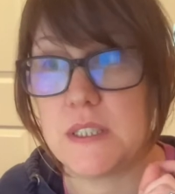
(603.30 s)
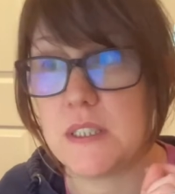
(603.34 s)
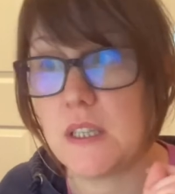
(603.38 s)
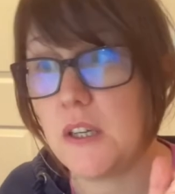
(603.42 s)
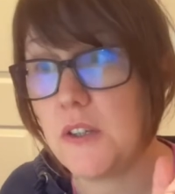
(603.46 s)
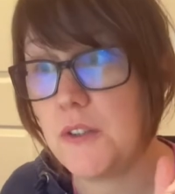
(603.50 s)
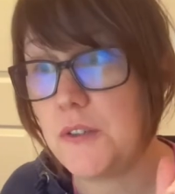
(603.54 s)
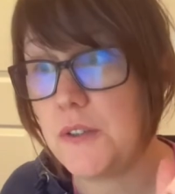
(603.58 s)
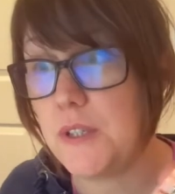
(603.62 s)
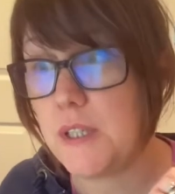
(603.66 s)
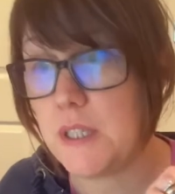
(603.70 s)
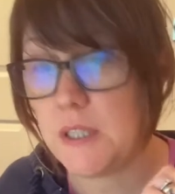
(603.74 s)

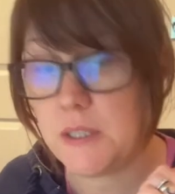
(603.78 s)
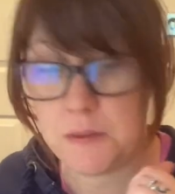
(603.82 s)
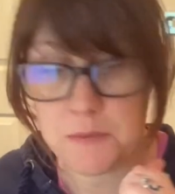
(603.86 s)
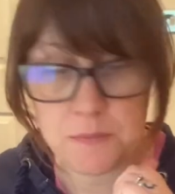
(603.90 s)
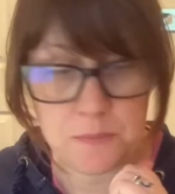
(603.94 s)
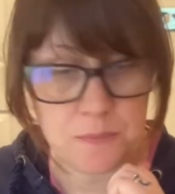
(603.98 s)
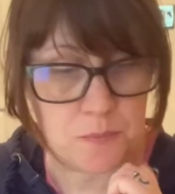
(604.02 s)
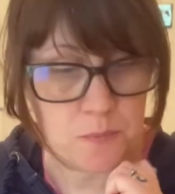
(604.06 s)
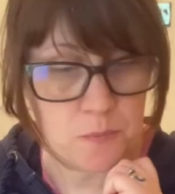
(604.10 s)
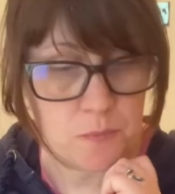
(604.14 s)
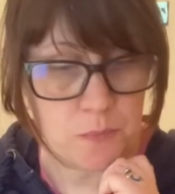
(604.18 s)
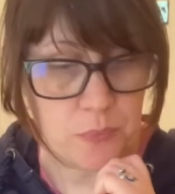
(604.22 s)
own,
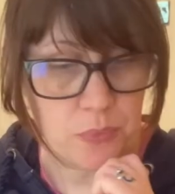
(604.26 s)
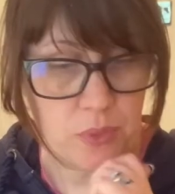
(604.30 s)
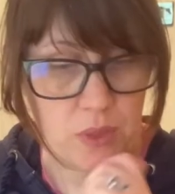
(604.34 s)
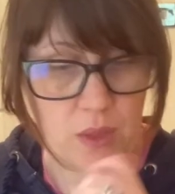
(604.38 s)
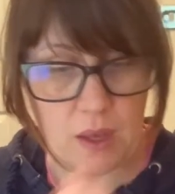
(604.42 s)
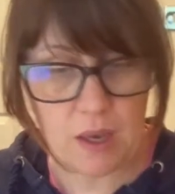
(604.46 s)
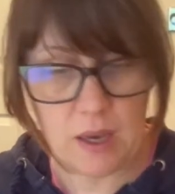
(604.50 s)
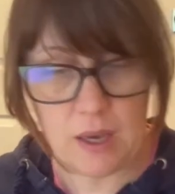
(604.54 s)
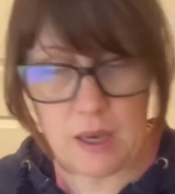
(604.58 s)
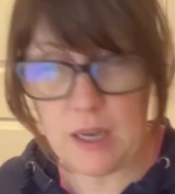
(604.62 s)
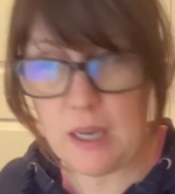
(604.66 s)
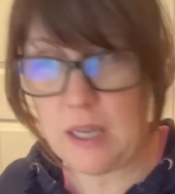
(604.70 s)

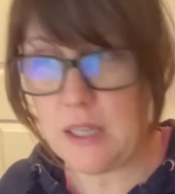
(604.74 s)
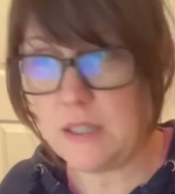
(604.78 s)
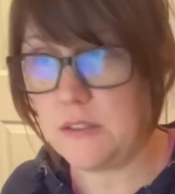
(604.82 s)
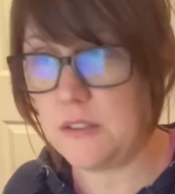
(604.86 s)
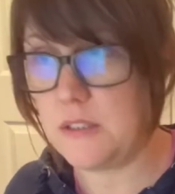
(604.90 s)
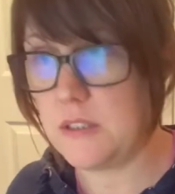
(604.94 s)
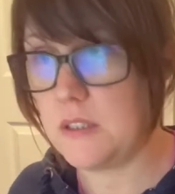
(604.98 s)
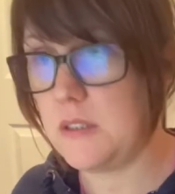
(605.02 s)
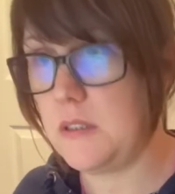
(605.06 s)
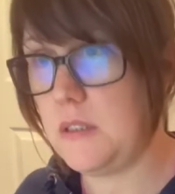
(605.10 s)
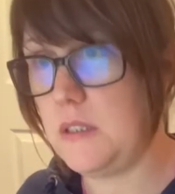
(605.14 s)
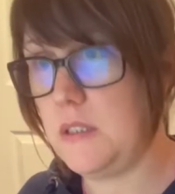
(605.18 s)

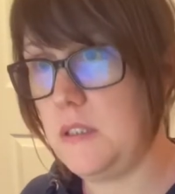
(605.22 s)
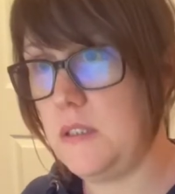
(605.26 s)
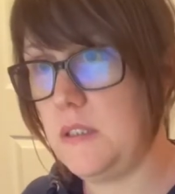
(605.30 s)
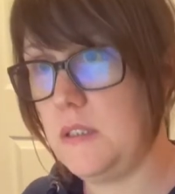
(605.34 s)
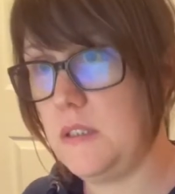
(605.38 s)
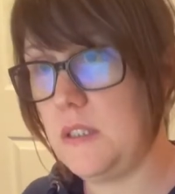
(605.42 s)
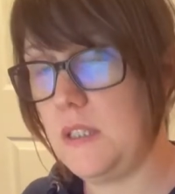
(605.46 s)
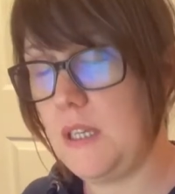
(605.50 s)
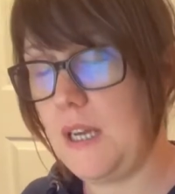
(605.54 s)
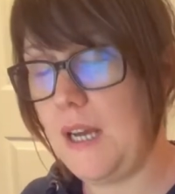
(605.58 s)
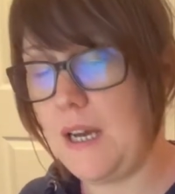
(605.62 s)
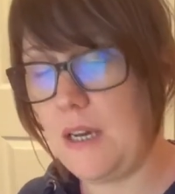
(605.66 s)
and
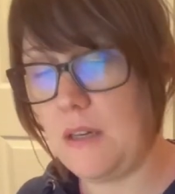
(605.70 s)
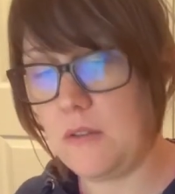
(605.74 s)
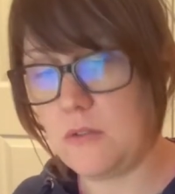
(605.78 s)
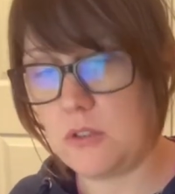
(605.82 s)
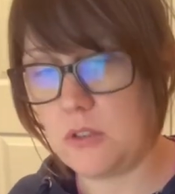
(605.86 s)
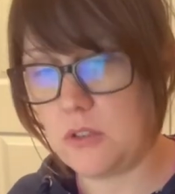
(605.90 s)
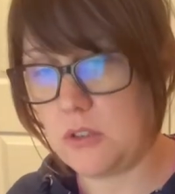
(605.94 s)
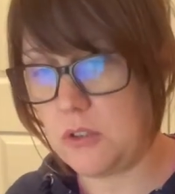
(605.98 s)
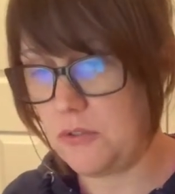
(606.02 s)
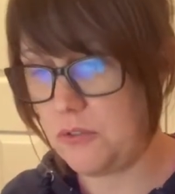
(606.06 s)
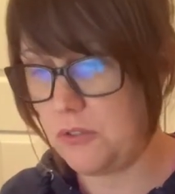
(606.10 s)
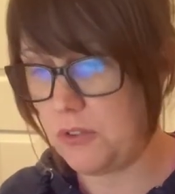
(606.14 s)

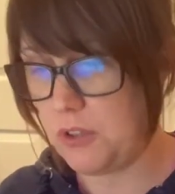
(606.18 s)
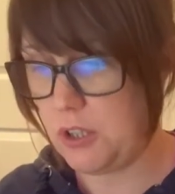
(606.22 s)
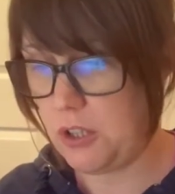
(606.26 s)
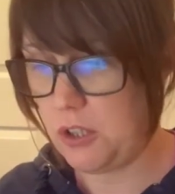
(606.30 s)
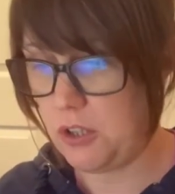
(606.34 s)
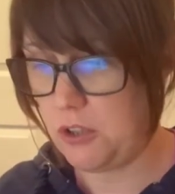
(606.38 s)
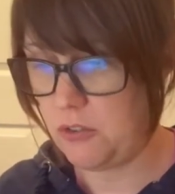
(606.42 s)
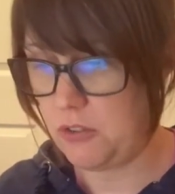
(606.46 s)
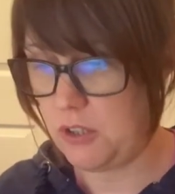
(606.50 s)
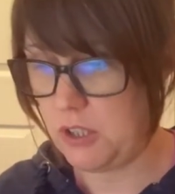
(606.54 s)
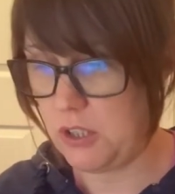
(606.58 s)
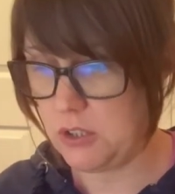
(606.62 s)
out of
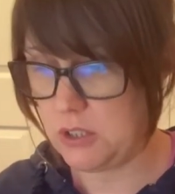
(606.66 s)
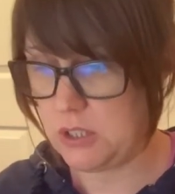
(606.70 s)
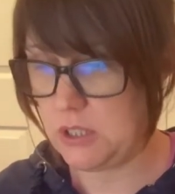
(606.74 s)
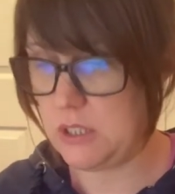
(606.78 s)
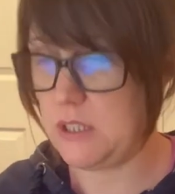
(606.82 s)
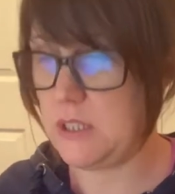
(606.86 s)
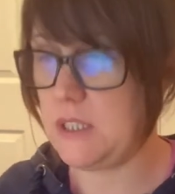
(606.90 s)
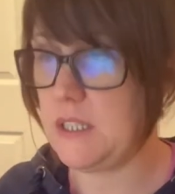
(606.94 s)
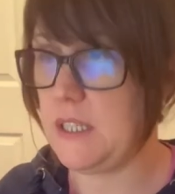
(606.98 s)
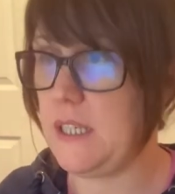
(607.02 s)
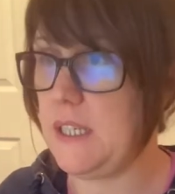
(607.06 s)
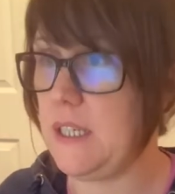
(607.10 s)

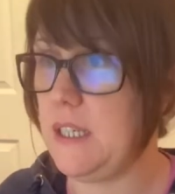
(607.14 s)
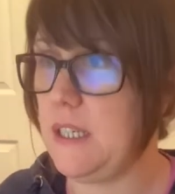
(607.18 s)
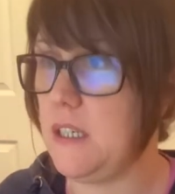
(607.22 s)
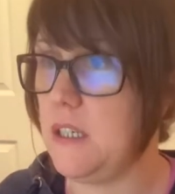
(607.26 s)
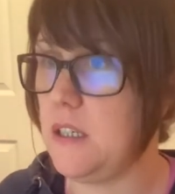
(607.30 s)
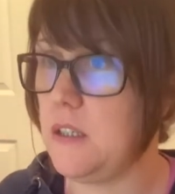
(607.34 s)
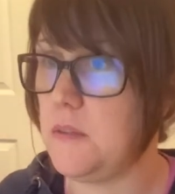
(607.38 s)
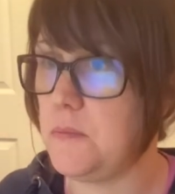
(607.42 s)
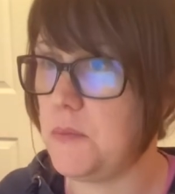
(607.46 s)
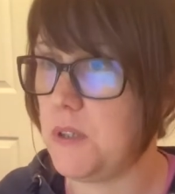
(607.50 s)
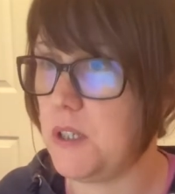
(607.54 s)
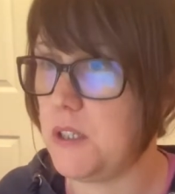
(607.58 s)
curiosity
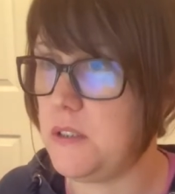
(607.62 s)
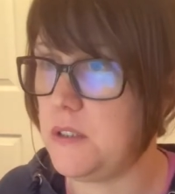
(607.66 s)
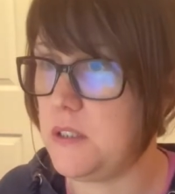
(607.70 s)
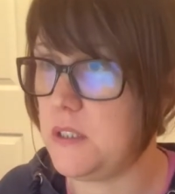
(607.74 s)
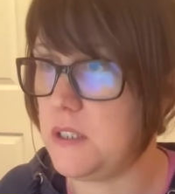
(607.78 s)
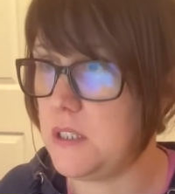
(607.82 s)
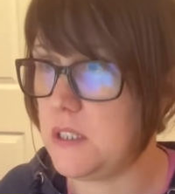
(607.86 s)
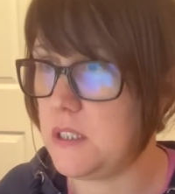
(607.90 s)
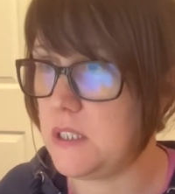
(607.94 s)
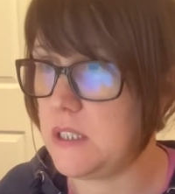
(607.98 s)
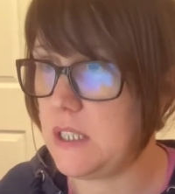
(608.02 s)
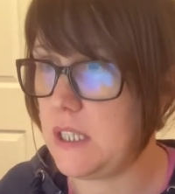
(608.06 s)
I'm going
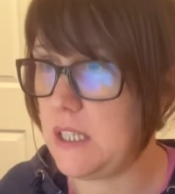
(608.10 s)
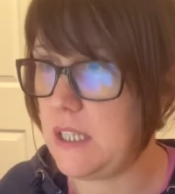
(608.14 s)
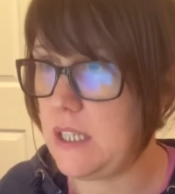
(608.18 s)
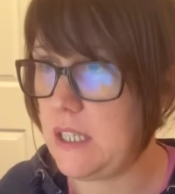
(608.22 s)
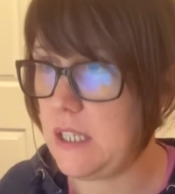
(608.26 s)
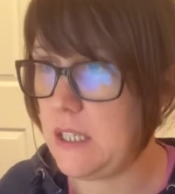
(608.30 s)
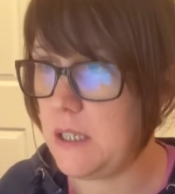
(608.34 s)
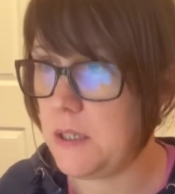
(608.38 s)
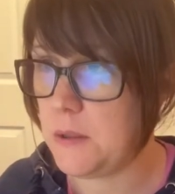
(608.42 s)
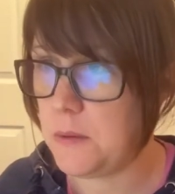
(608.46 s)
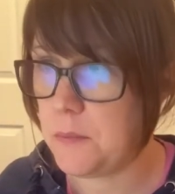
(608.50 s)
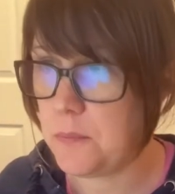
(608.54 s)
to
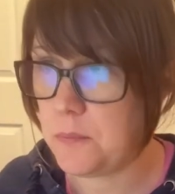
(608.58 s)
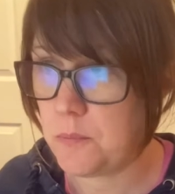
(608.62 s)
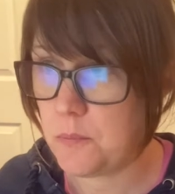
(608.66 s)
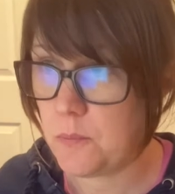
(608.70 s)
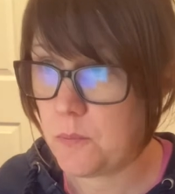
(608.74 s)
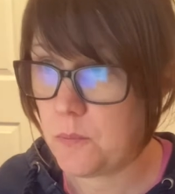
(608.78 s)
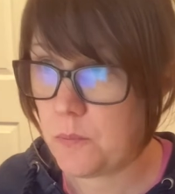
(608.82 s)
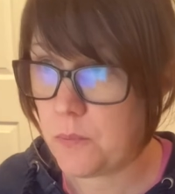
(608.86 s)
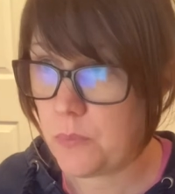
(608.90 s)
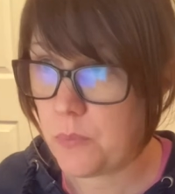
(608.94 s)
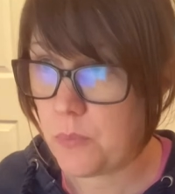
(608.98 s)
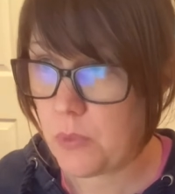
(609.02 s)
see
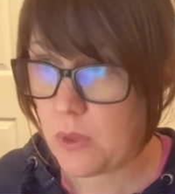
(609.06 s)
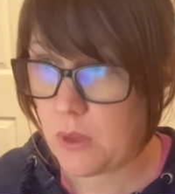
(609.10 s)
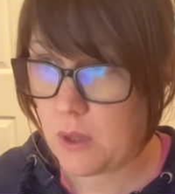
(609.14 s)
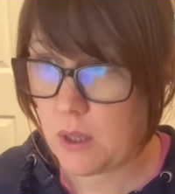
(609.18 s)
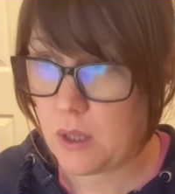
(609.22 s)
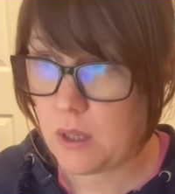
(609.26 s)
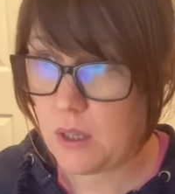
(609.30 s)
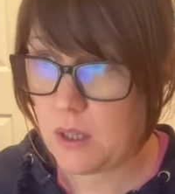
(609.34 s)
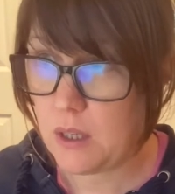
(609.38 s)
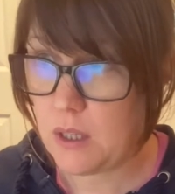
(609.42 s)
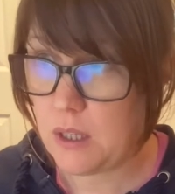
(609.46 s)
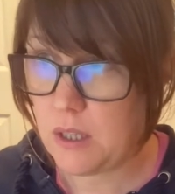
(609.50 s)

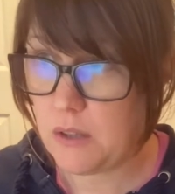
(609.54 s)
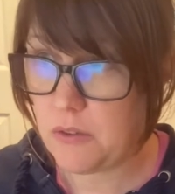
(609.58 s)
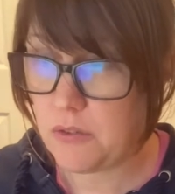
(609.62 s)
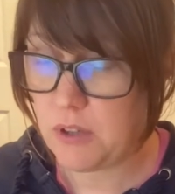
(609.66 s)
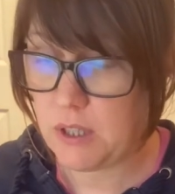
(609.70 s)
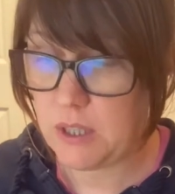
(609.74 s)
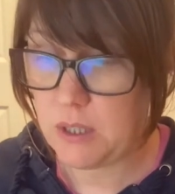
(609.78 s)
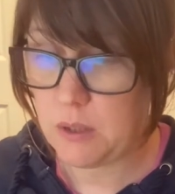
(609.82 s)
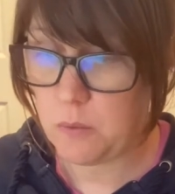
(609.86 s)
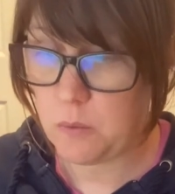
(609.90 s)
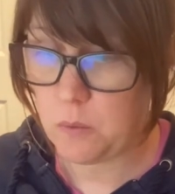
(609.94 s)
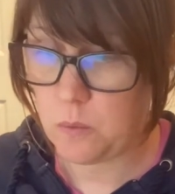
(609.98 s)

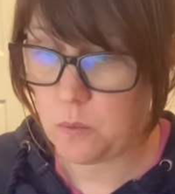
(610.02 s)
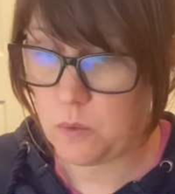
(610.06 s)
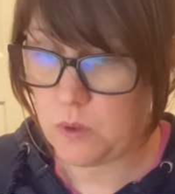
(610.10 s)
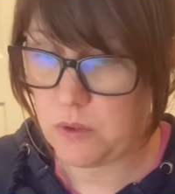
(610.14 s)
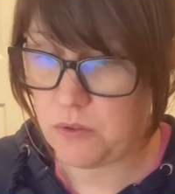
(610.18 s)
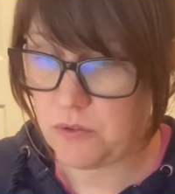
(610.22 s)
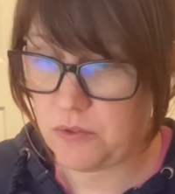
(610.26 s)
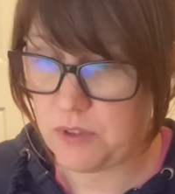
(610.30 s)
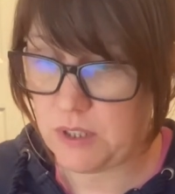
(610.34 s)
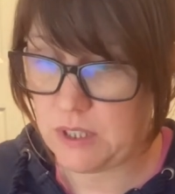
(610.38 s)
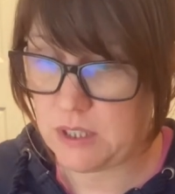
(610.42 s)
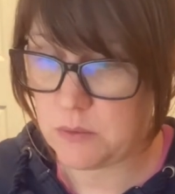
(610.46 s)

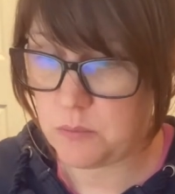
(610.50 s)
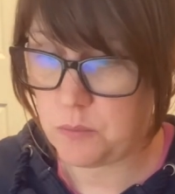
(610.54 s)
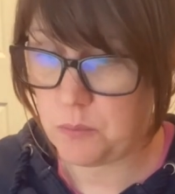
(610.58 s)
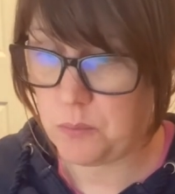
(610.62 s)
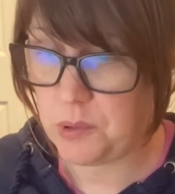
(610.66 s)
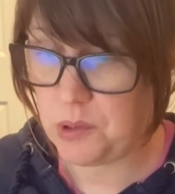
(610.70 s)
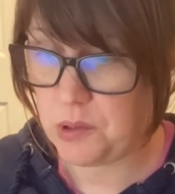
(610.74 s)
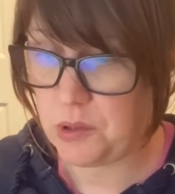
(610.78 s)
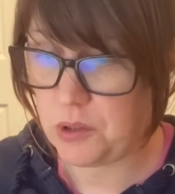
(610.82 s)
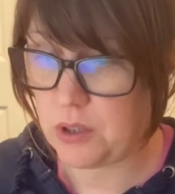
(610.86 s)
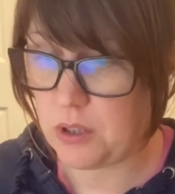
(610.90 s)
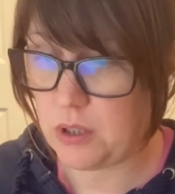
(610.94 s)
if this
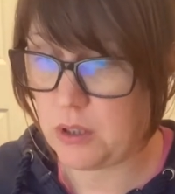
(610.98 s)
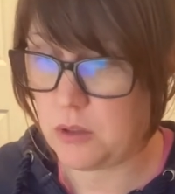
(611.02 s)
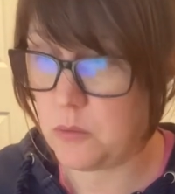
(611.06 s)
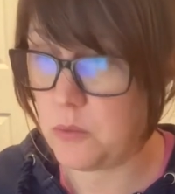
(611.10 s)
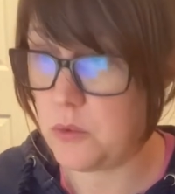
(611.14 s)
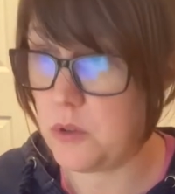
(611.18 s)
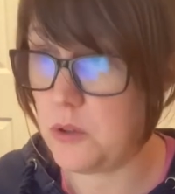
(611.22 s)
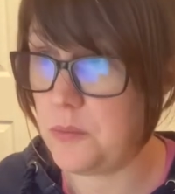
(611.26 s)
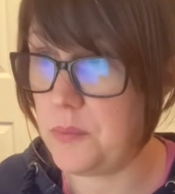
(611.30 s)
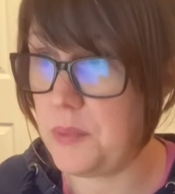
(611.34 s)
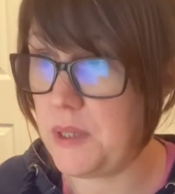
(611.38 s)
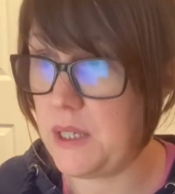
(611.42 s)
booklet
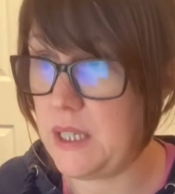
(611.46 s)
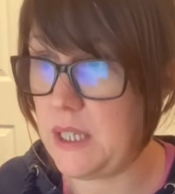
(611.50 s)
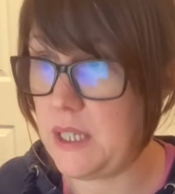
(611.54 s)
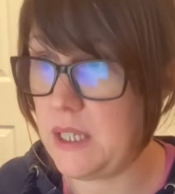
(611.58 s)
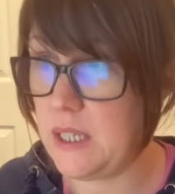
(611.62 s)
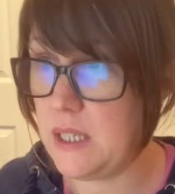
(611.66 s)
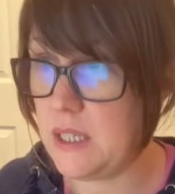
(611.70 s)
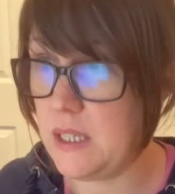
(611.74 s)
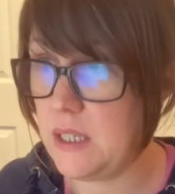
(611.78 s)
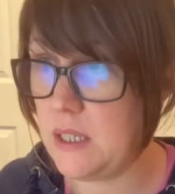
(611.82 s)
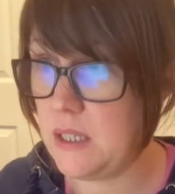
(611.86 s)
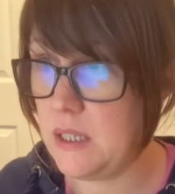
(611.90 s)
would be